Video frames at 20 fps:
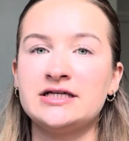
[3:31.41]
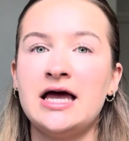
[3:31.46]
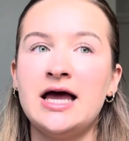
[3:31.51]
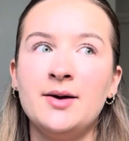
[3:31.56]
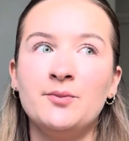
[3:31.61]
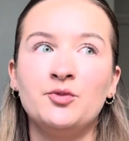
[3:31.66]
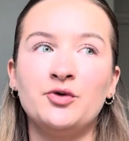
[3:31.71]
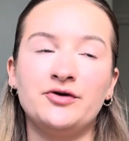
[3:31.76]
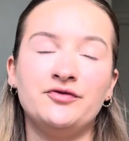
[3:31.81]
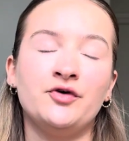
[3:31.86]

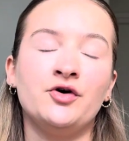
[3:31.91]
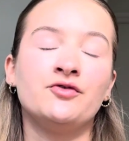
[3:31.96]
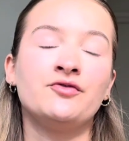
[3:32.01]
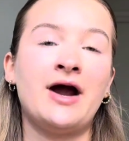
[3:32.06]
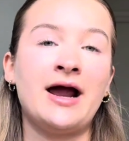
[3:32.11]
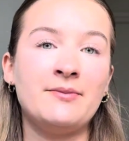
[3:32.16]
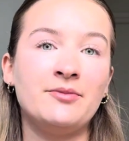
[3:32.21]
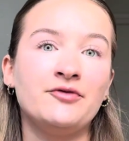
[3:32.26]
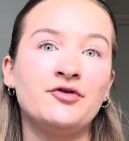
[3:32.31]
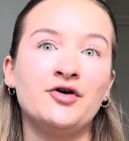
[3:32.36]
but we thought,
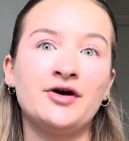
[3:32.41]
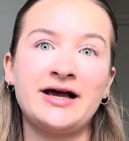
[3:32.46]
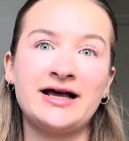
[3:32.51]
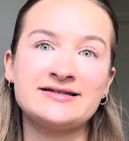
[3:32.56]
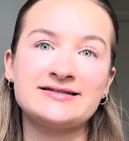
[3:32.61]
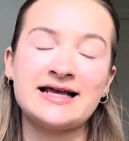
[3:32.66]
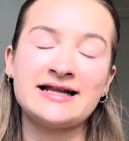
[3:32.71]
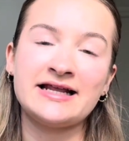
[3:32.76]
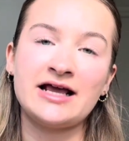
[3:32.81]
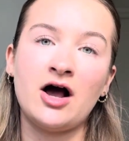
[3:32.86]
right, before it
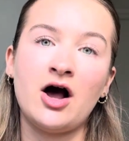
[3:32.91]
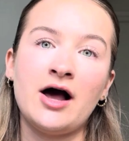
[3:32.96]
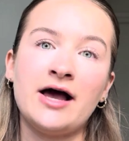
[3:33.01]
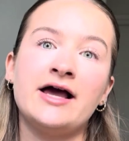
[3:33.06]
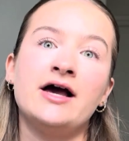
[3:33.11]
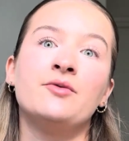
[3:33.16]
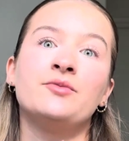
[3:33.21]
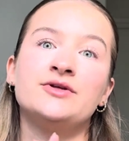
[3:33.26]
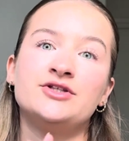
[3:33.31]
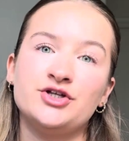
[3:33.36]
gets any
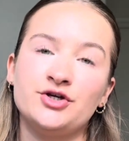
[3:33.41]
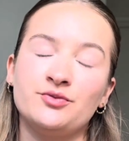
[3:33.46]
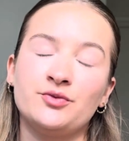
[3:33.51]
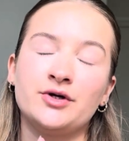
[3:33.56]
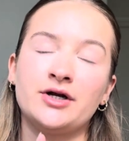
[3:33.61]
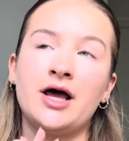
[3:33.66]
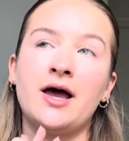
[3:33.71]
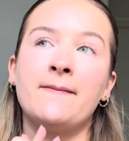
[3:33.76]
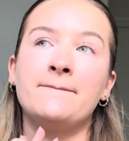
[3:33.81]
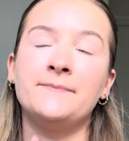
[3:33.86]
higher, we do
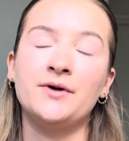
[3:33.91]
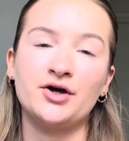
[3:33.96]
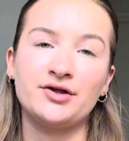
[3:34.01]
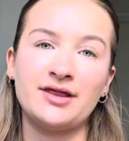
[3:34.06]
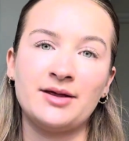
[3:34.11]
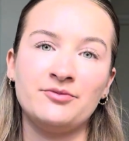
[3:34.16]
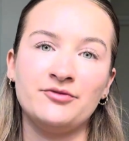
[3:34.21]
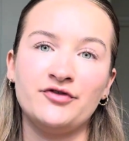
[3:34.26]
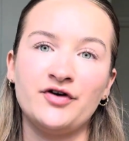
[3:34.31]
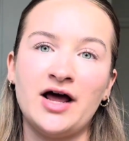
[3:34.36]
want to book
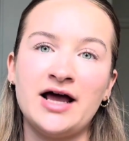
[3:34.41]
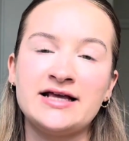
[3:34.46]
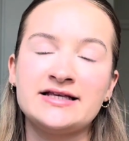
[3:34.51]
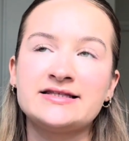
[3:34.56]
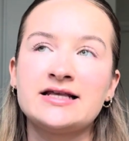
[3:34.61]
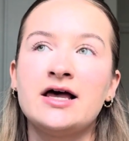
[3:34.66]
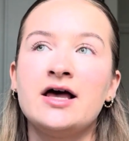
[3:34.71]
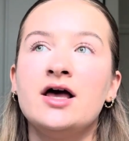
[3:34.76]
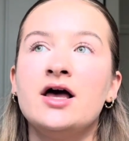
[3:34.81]
them flights.